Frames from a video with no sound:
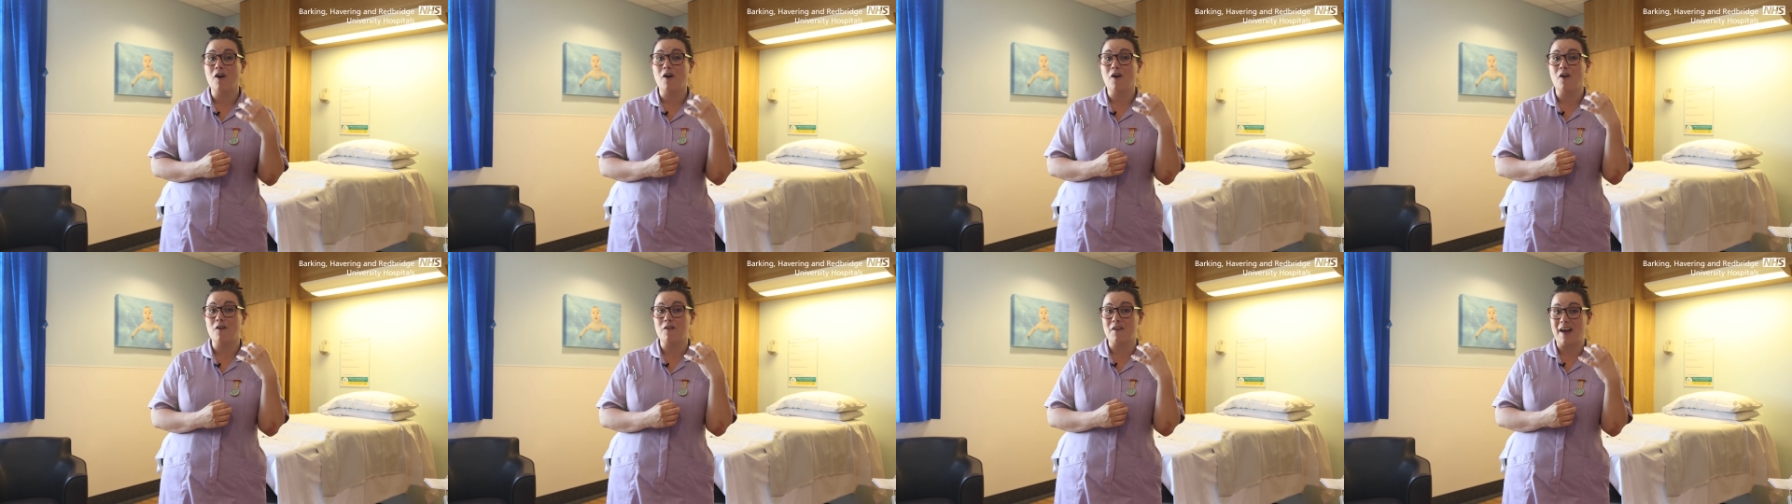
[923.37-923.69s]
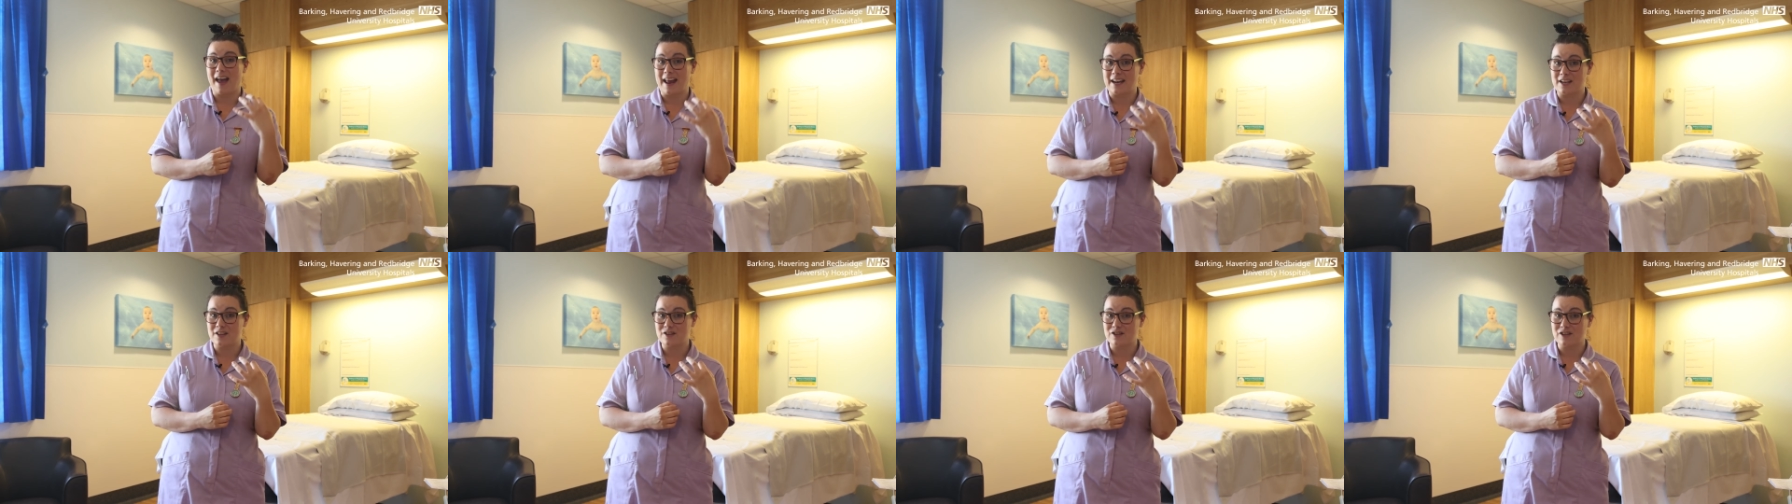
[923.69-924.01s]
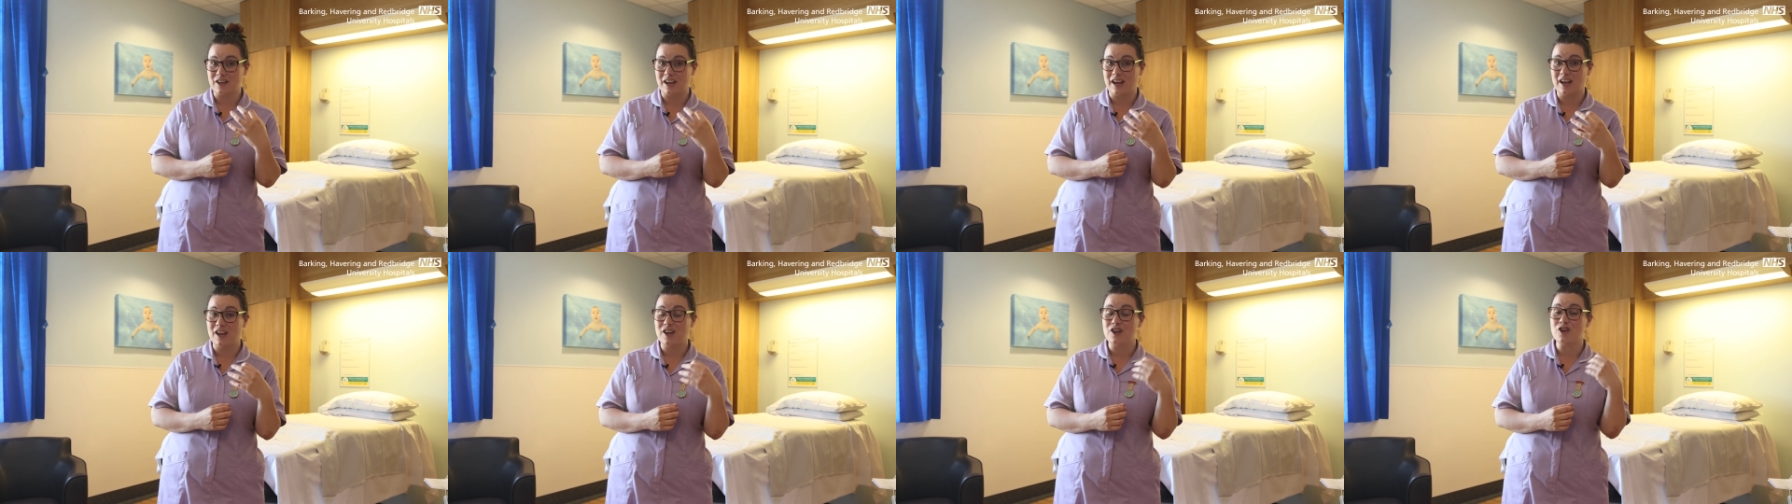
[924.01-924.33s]
of
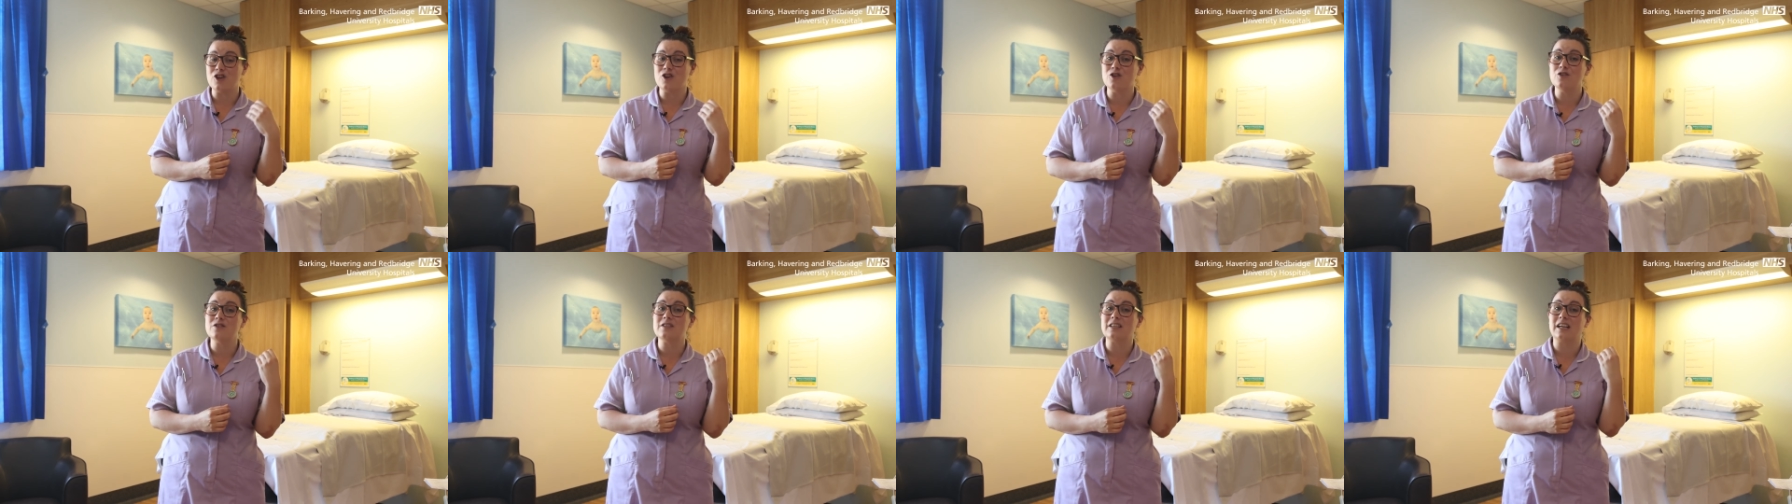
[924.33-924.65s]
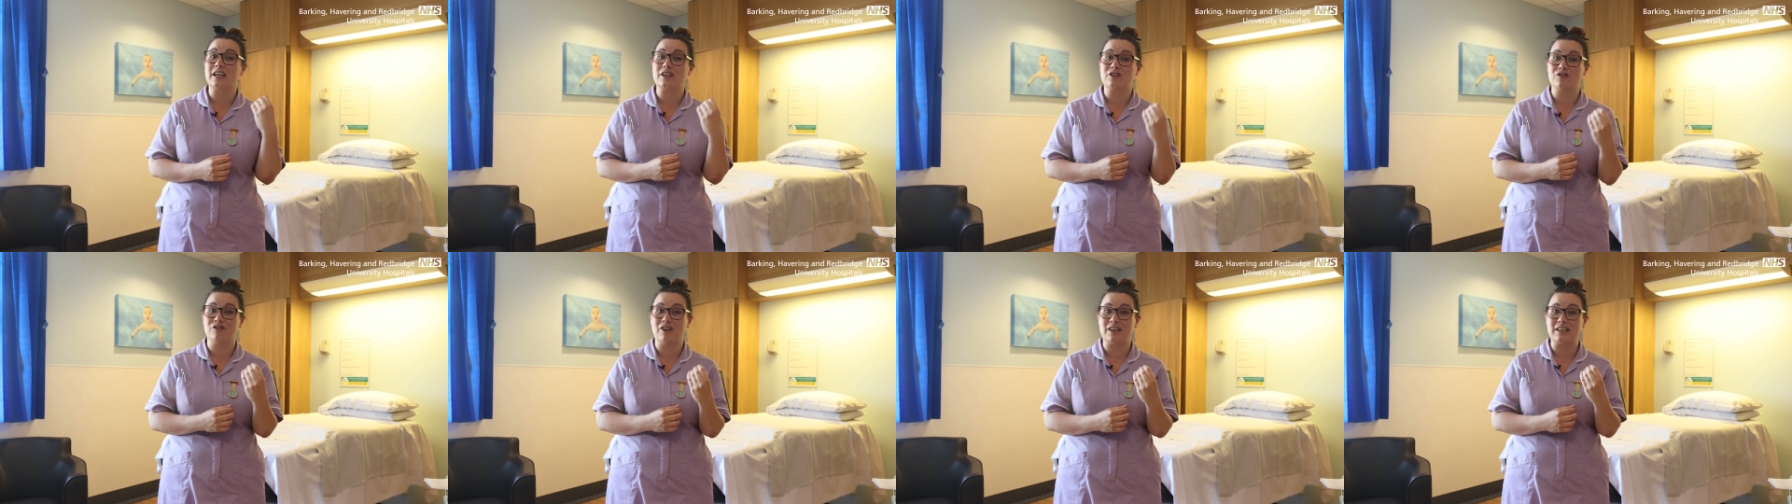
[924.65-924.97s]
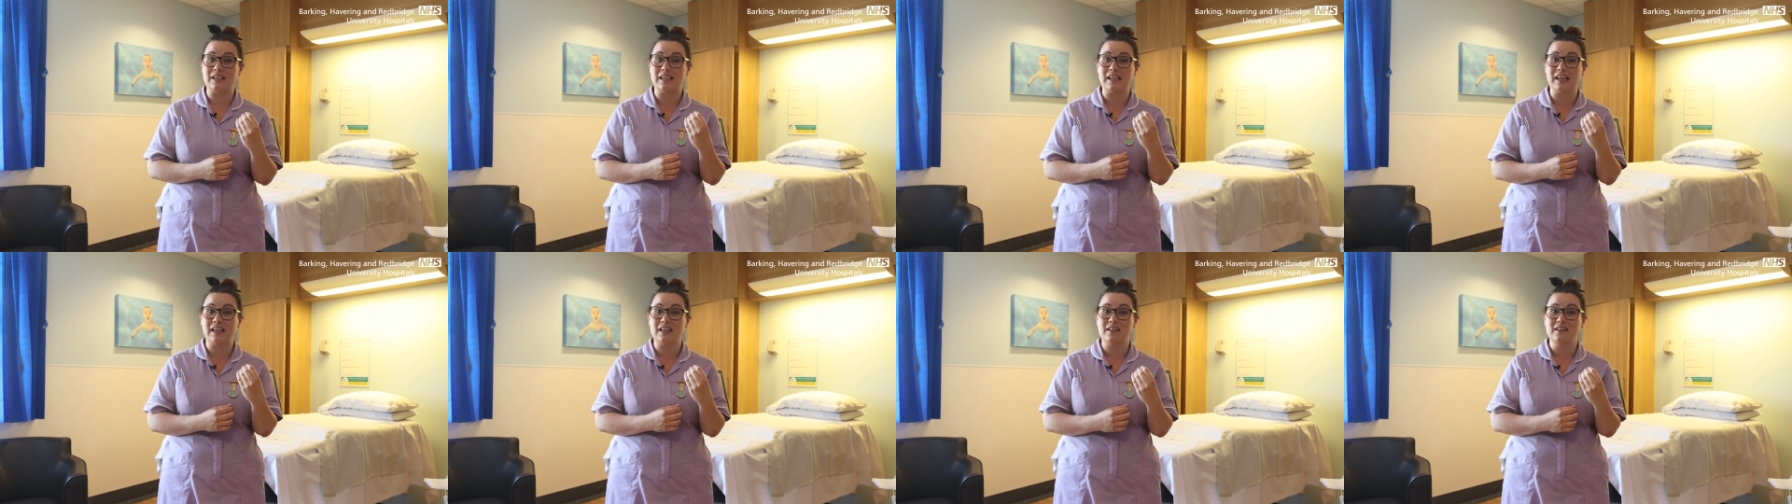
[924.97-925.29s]
energy using
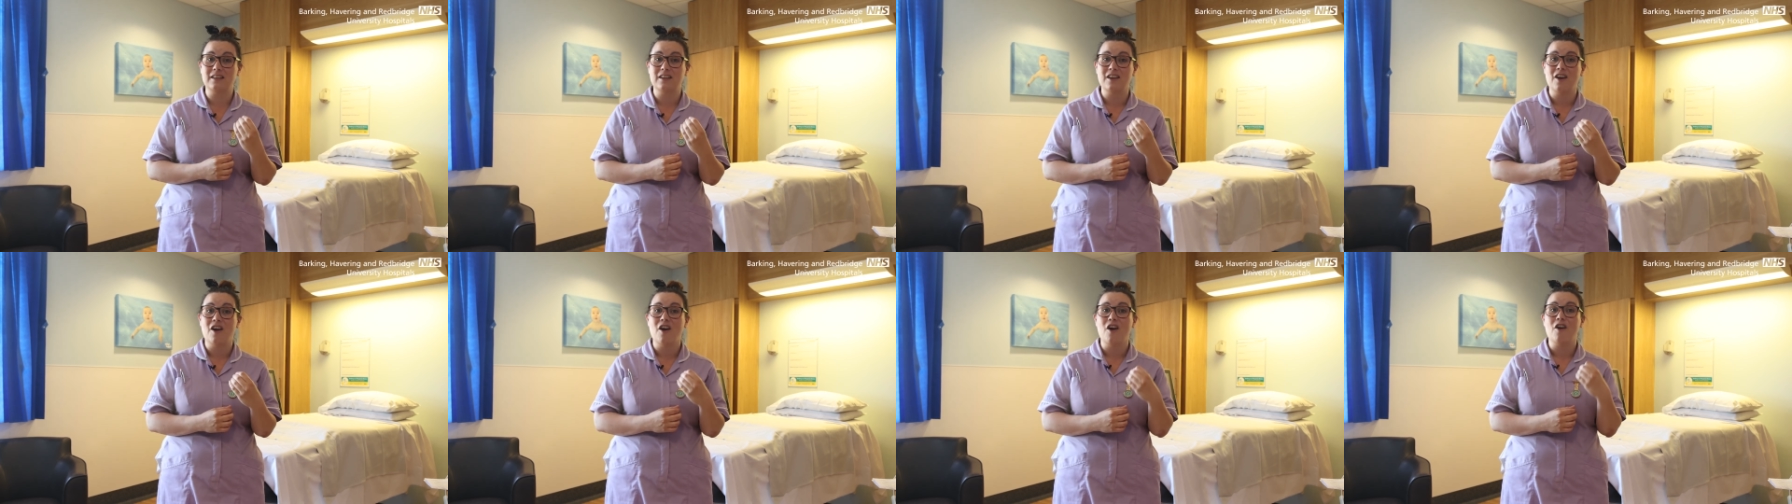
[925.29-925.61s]
adrenaline,